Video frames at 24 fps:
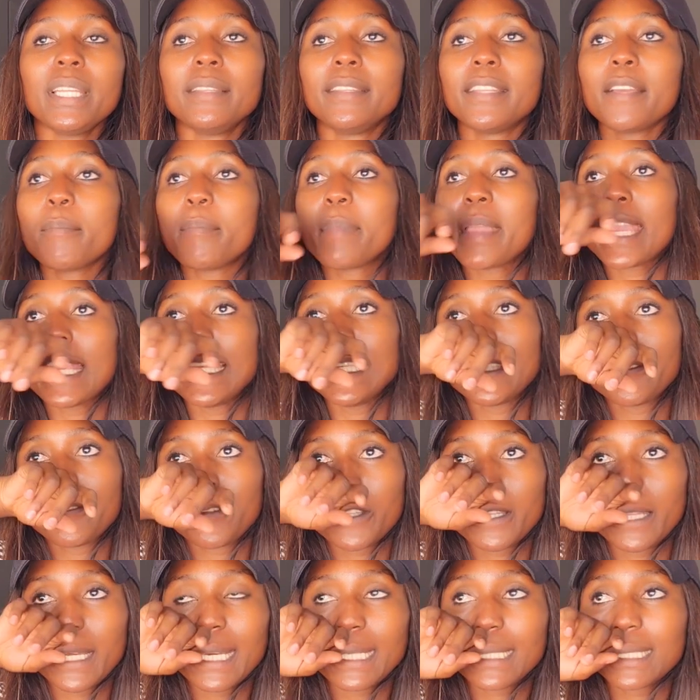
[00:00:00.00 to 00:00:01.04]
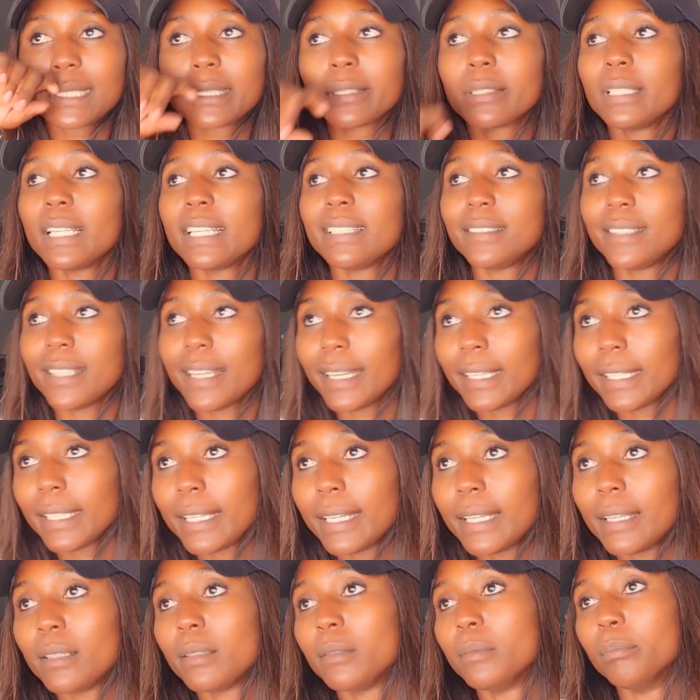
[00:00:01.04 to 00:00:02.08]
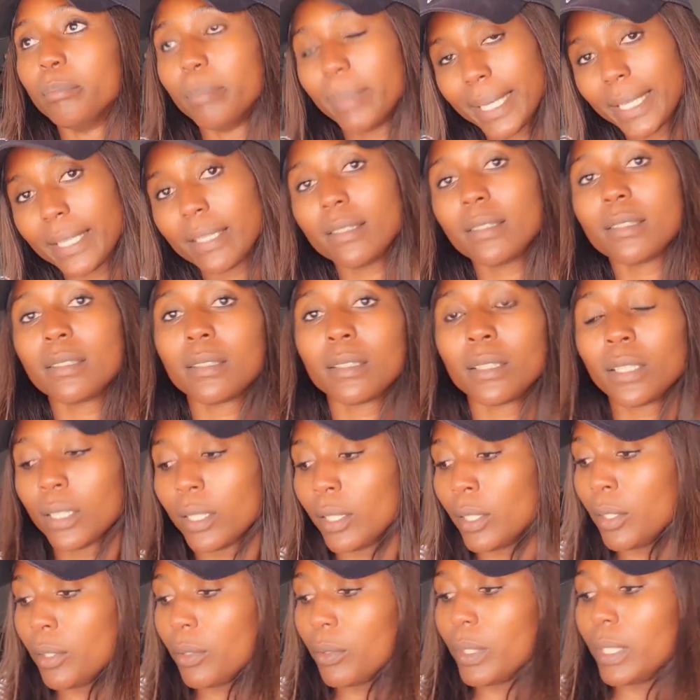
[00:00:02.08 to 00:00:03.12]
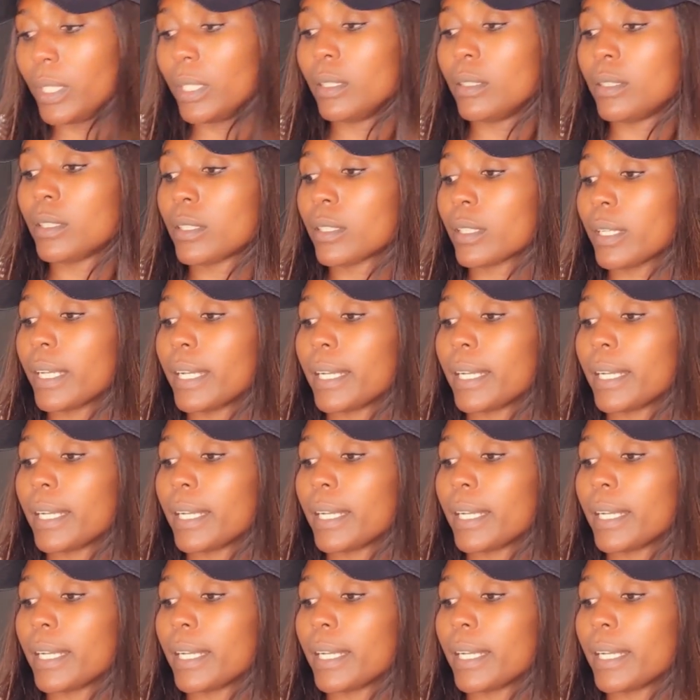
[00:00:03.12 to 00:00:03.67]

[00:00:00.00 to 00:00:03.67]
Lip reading: need the base for that, lasagna base. You need